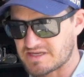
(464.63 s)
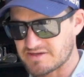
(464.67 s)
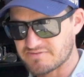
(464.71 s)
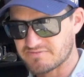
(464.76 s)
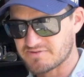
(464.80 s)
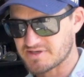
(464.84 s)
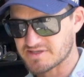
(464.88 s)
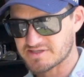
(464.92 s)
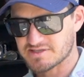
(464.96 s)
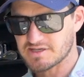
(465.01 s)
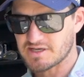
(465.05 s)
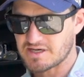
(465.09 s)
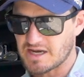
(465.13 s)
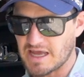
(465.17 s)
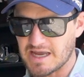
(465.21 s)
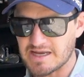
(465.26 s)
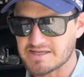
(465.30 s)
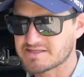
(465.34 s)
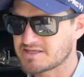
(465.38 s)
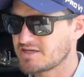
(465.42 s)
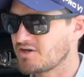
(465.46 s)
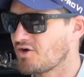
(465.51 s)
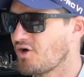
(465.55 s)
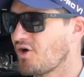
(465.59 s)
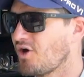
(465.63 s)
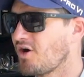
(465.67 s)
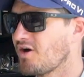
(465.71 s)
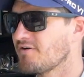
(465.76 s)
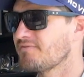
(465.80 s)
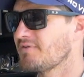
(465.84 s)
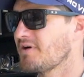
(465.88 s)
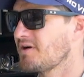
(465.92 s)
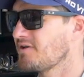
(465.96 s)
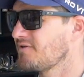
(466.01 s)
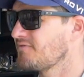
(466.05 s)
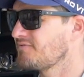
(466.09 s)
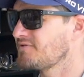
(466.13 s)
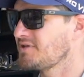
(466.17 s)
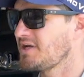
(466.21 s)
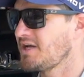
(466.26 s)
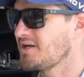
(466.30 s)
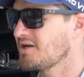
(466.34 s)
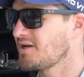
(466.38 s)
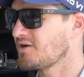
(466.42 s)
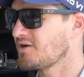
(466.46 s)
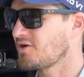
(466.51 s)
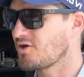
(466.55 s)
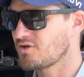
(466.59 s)
give this an 8.5 out of
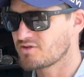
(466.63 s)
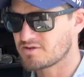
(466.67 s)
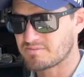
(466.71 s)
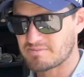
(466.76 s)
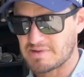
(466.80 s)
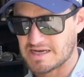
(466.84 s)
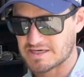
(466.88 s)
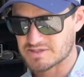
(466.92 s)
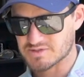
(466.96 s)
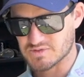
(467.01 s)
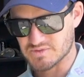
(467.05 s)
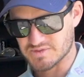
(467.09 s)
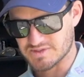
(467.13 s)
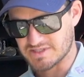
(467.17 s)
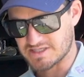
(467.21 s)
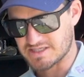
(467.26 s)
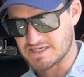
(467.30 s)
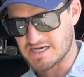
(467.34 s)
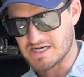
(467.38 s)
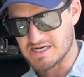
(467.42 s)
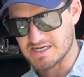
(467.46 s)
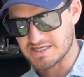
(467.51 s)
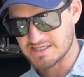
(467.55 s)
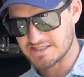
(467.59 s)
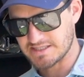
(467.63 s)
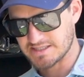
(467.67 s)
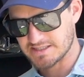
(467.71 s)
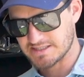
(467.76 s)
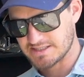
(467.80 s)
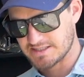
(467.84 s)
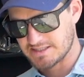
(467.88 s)
10. I know the Max was a 9.